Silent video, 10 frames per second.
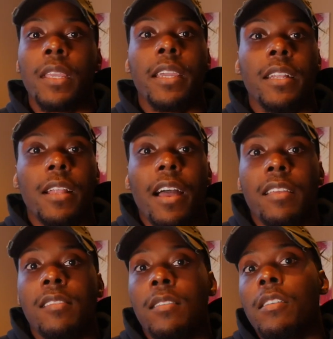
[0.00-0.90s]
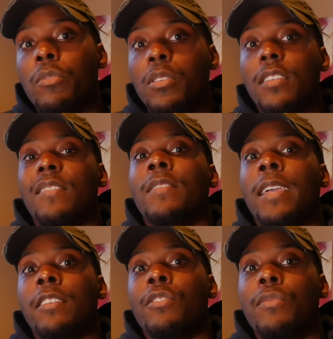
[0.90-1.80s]
And I still believe
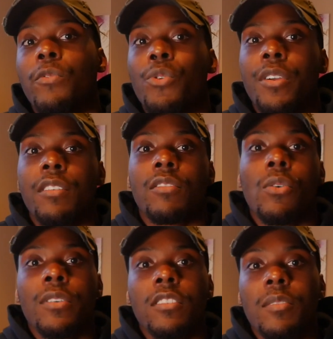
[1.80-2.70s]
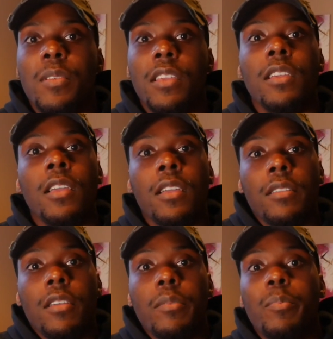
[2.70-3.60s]
that Q4 is going to be
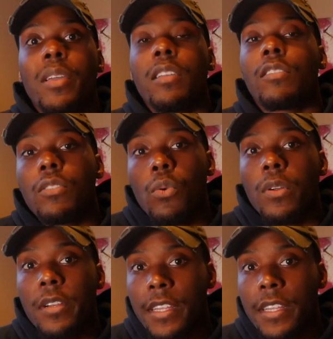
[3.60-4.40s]
their biggest quarter